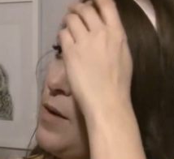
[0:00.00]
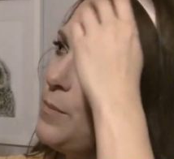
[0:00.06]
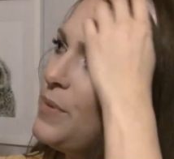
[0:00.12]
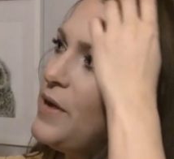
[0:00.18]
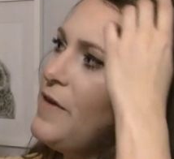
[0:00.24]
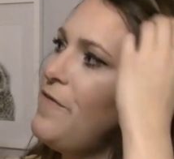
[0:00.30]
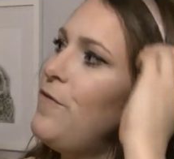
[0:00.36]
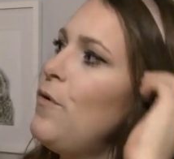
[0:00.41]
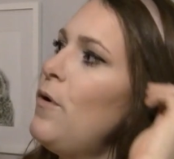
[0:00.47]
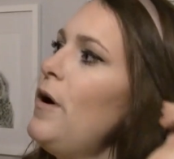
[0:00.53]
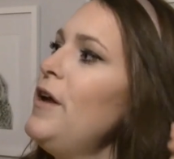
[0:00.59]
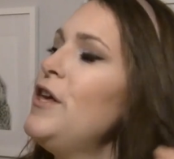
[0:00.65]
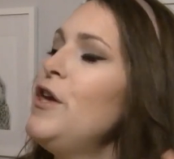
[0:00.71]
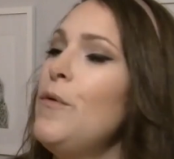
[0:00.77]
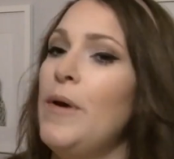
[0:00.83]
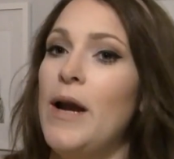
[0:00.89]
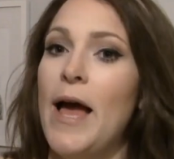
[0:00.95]
Before
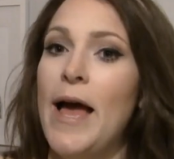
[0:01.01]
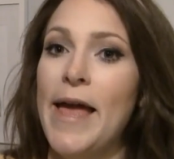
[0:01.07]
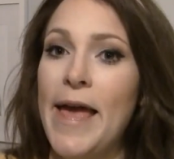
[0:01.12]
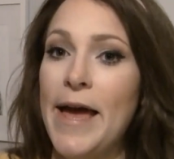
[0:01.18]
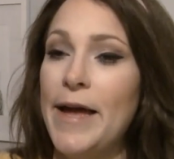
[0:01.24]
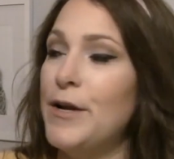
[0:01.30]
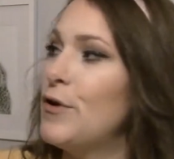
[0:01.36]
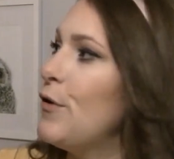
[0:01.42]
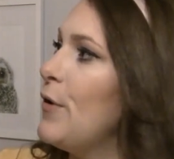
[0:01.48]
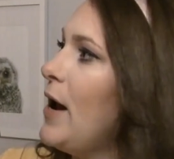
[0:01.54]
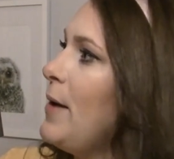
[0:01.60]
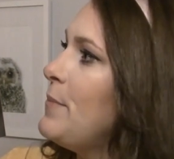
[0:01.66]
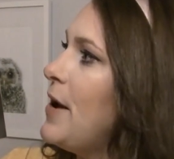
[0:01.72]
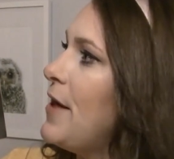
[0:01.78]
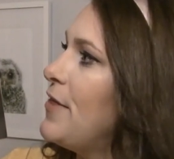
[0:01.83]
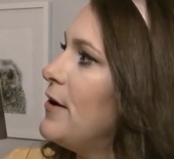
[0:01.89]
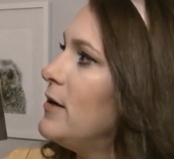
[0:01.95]
you and I had
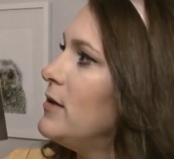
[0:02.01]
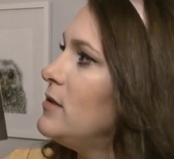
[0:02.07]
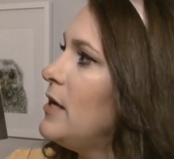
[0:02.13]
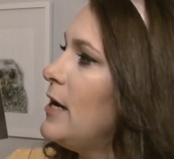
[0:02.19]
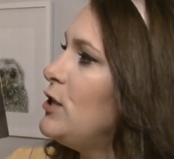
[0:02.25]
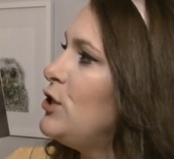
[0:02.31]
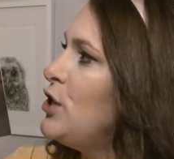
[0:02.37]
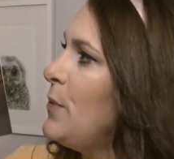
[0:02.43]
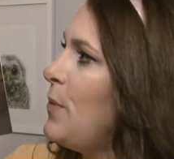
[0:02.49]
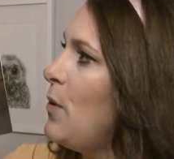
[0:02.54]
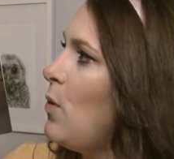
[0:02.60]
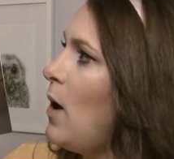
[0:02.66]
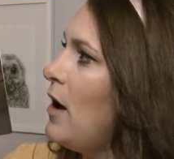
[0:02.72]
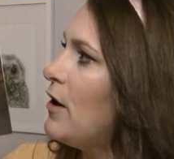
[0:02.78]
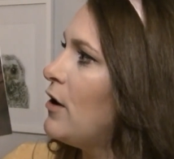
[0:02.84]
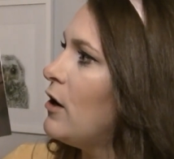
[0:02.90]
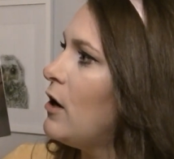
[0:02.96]
grandmothers, a
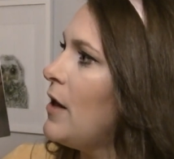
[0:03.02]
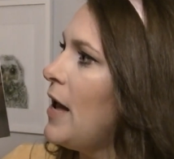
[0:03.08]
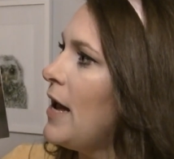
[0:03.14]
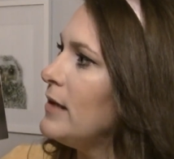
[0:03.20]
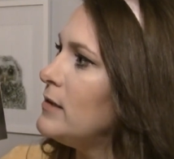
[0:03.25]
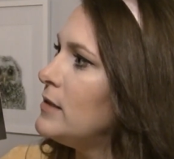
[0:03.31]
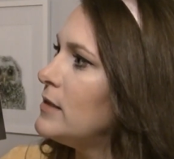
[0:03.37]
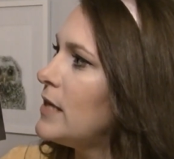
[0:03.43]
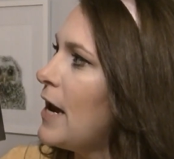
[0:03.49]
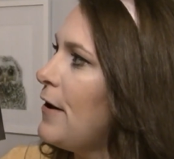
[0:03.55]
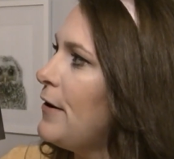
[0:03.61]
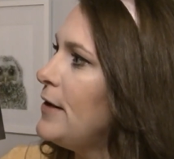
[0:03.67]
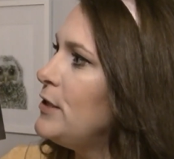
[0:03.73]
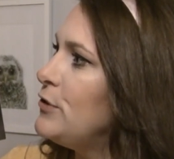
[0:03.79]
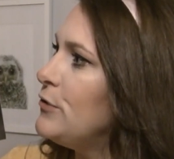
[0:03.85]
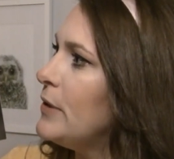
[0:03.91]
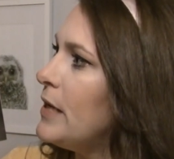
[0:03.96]
Chippewa girl had
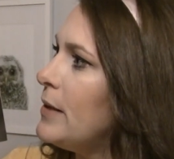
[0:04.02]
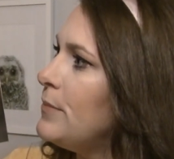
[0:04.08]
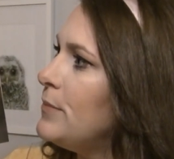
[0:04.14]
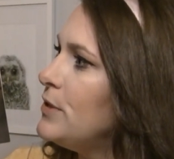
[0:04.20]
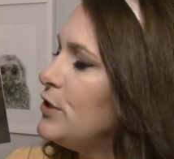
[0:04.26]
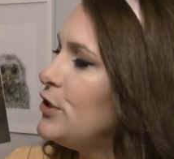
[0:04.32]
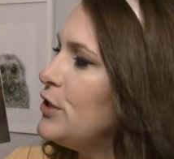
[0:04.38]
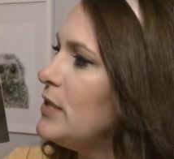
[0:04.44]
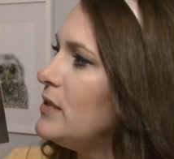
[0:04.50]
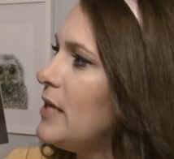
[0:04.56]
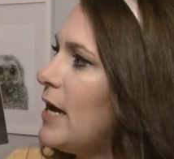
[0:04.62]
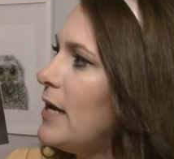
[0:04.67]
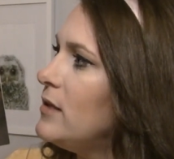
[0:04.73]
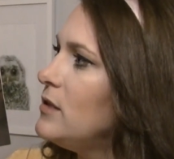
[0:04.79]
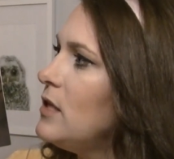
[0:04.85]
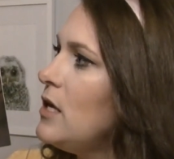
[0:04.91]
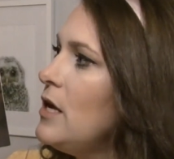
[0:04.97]
scary dreams, she
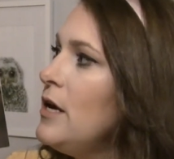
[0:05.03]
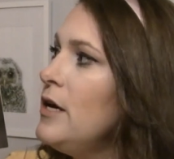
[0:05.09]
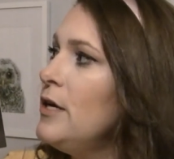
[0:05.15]
says.